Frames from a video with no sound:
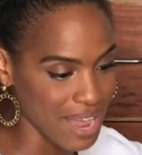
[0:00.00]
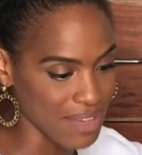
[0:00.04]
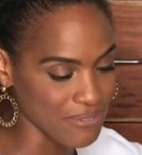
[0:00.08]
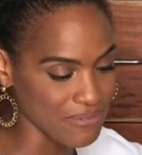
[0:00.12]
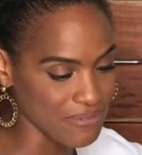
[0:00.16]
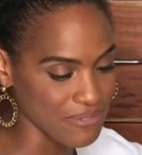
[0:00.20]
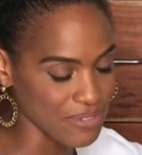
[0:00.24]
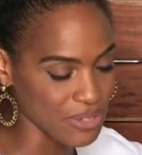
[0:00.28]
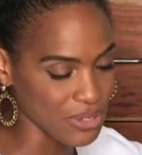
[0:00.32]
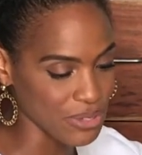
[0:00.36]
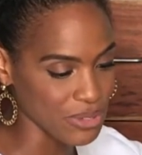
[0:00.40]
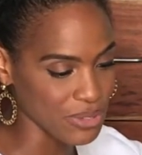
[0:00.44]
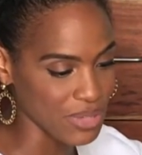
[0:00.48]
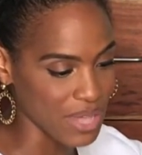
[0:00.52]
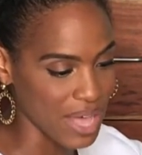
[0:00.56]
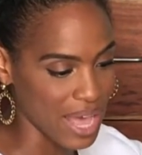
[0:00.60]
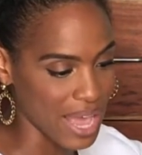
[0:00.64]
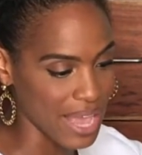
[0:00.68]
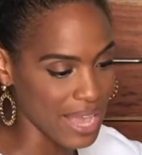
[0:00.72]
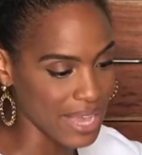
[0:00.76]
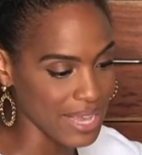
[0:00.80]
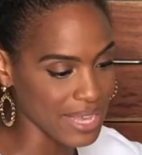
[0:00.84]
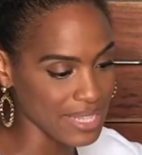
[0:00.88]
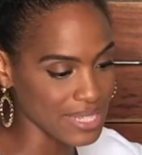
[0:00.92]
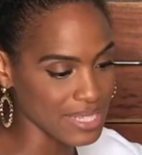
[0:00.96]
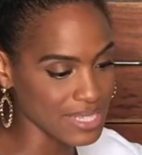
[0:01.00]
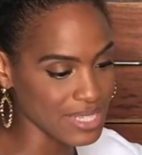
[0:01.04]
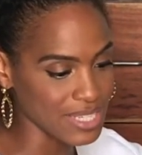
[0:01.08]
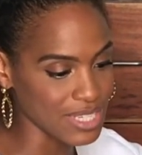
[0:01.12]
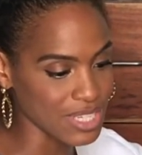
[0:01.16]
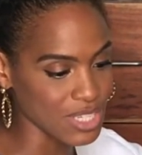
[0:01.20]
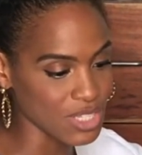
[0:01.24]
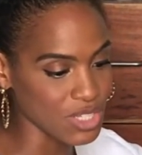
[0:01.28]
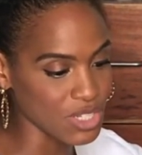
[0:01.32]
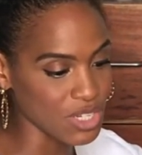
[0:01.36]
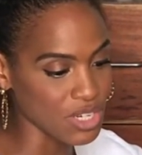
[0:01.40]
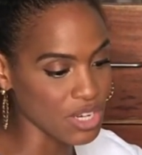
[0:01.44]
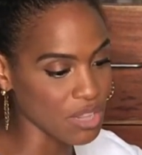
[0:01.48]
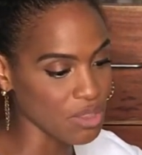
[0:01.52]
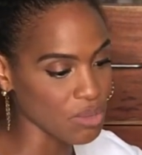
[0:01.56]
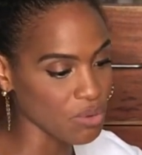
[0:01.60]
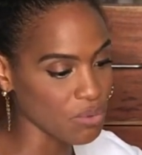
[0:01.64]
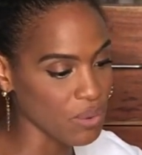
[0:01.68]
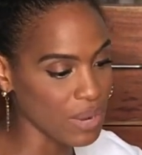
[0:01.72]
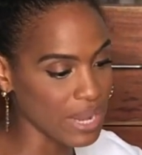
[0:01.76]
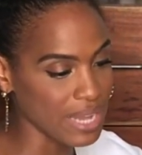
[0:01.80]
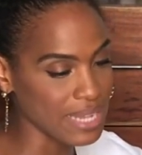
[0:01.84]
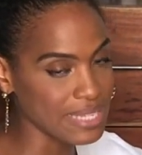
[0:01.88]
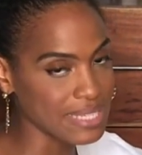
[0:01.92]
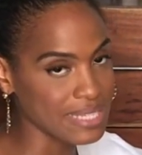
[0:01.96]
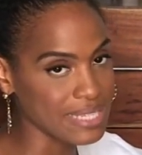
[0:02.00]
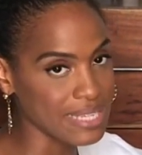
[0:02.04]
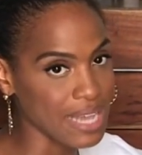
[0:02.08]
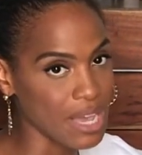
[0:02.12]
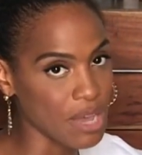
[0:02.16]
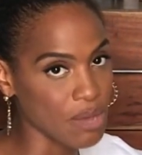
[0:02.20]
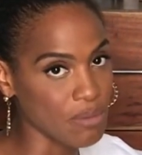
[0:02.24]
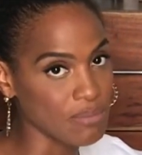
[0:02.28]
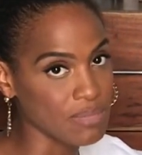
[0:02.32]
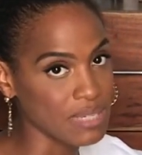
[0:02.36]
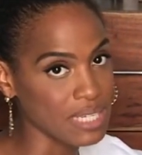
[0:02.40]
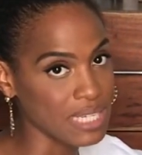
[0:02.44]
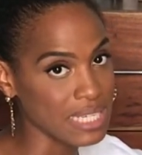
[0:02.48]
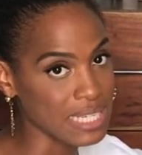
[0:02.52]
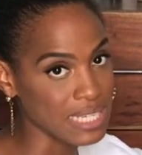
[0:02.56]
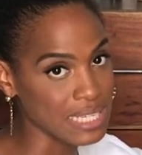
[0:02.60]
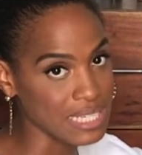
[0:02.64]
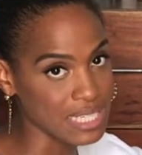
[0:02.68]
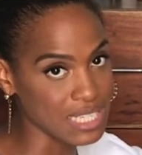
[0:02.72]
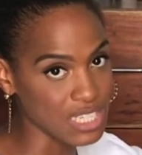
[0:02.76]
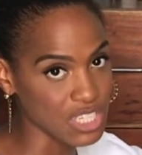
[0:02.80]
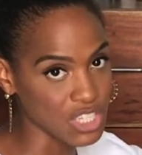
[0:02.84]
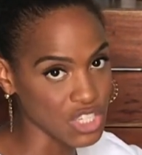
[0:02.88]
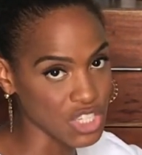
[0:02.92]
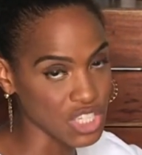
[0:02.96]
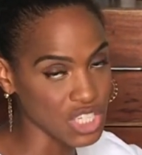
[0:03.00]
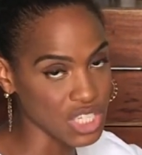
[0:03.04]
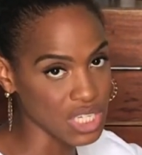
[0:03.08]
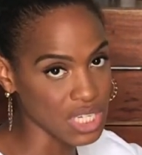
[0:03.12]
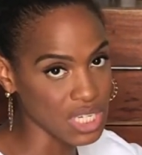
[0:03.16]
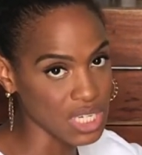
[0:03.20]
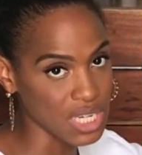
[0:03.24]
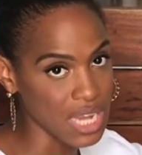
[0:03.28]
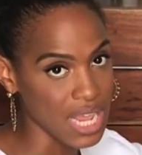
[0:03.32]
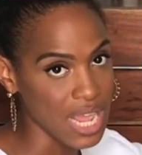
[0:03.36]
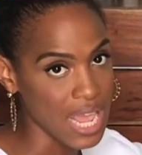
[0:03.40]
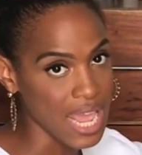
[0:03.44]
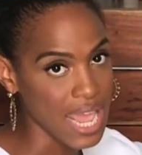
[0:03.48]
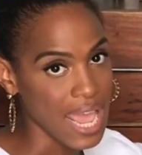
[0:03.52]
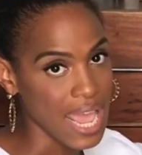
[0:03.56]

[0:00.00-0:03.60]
I feel like it's just another way to help decondition,